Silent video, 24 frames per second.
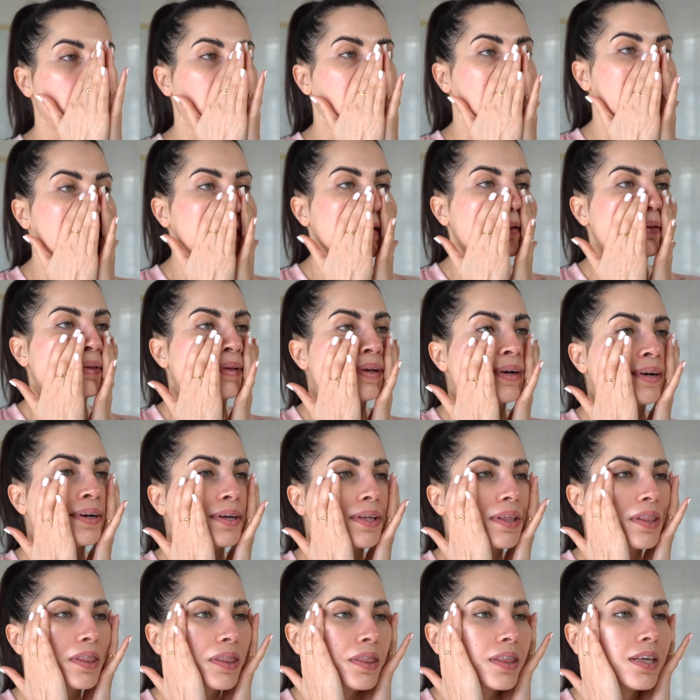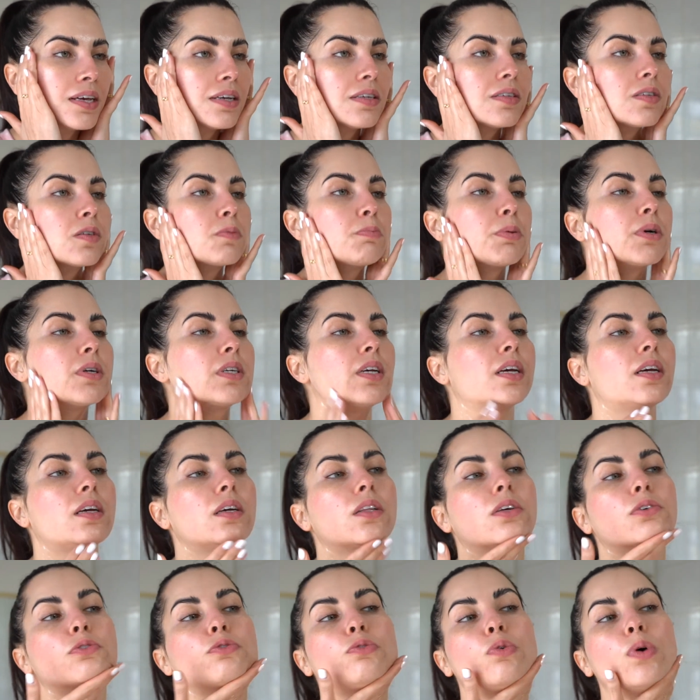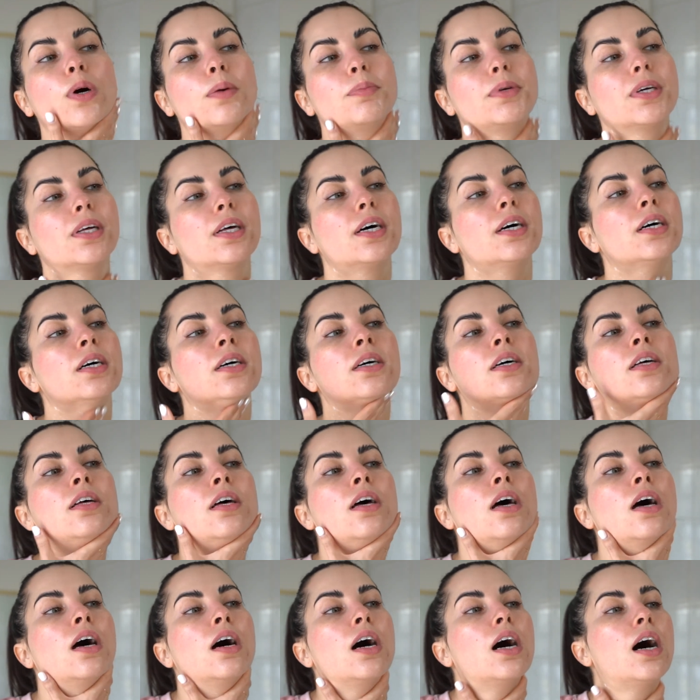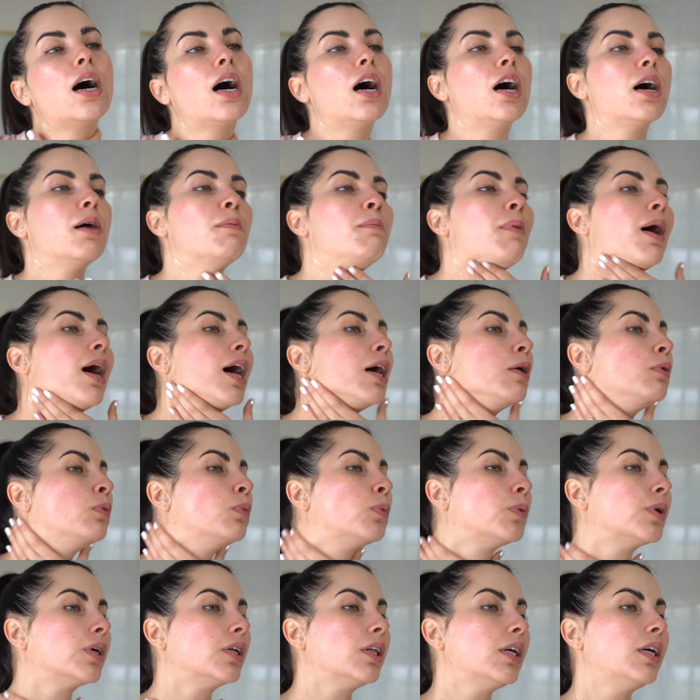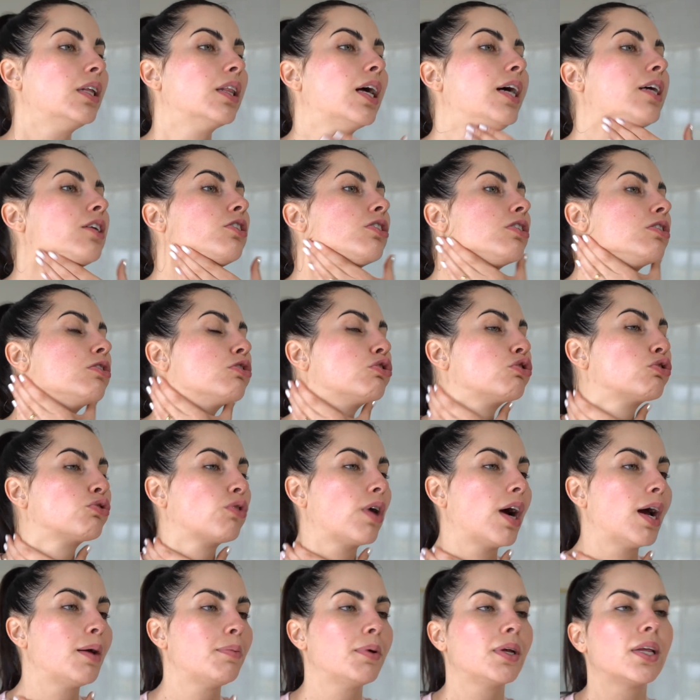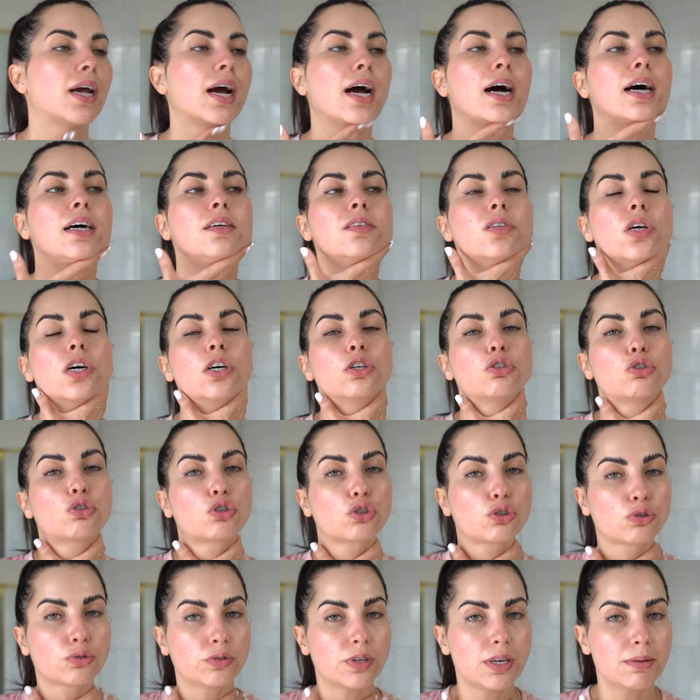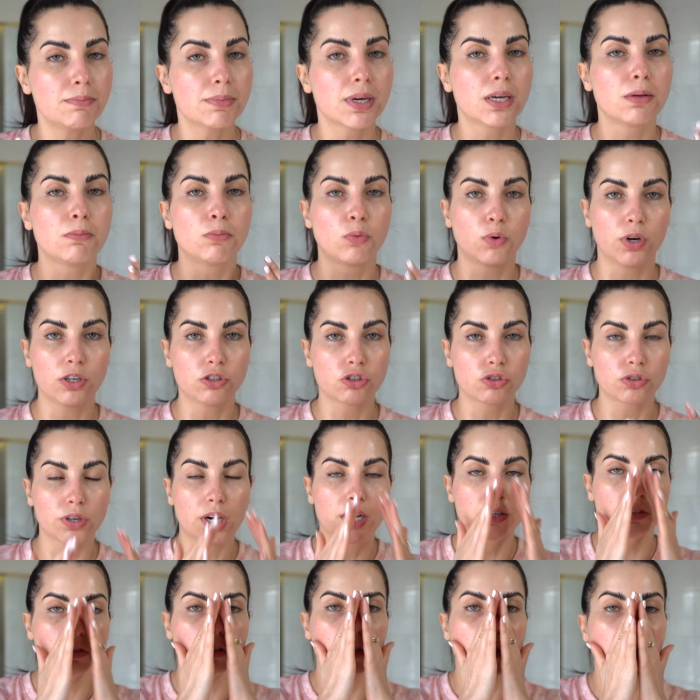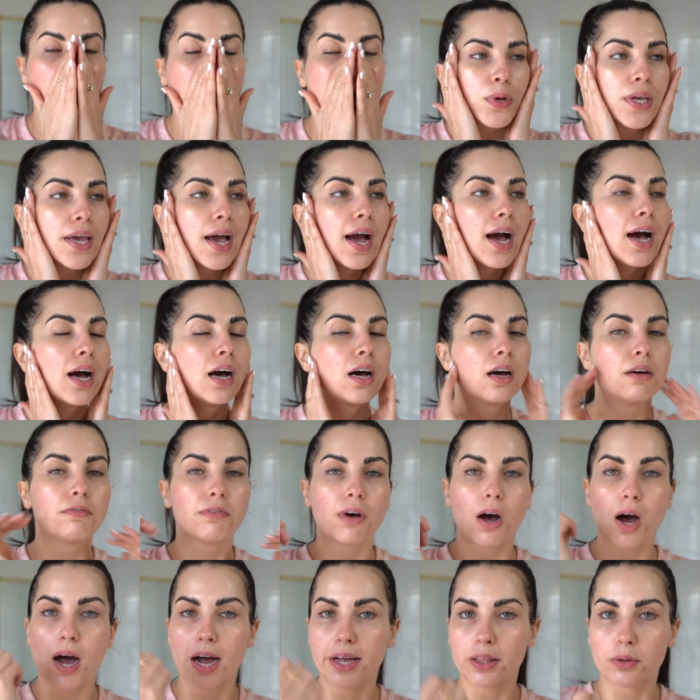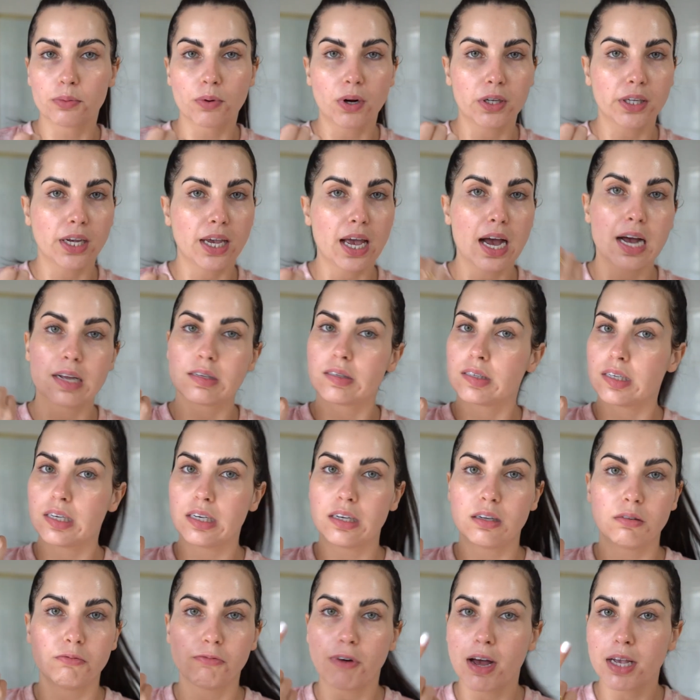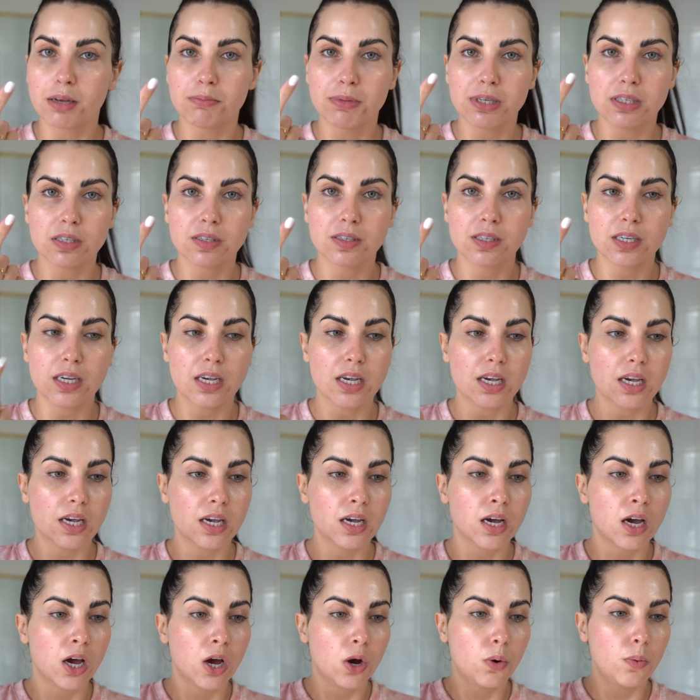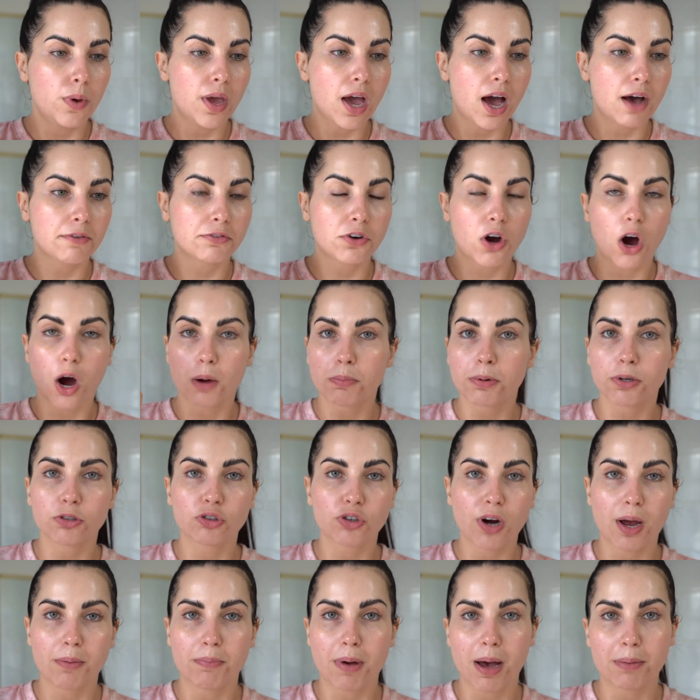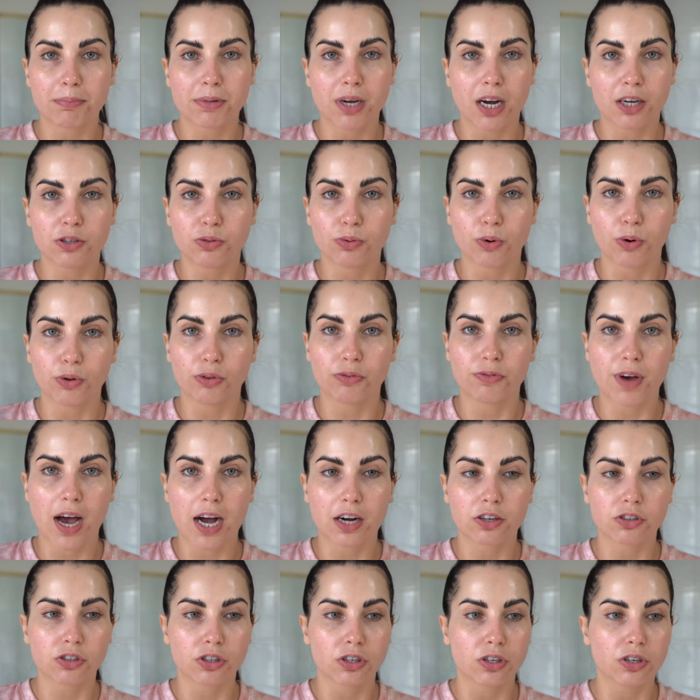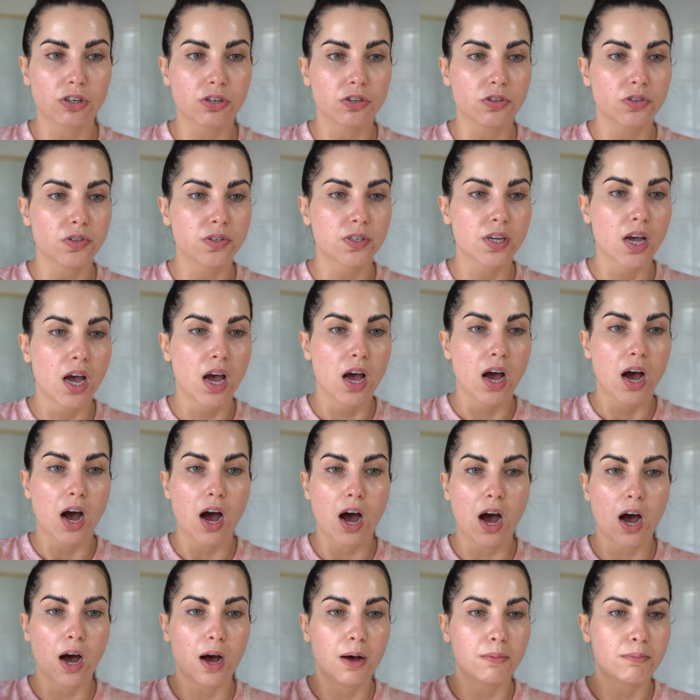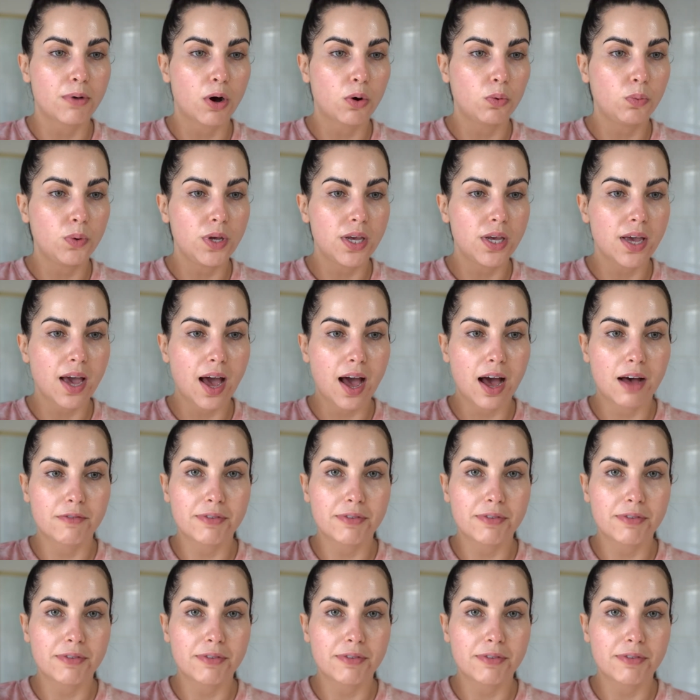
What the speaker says: in this particular formula. I really like to describe it as a treatment moisturizer. We have hyaluronic acid, vitamin C, we have copper tripeptide growth factors, we have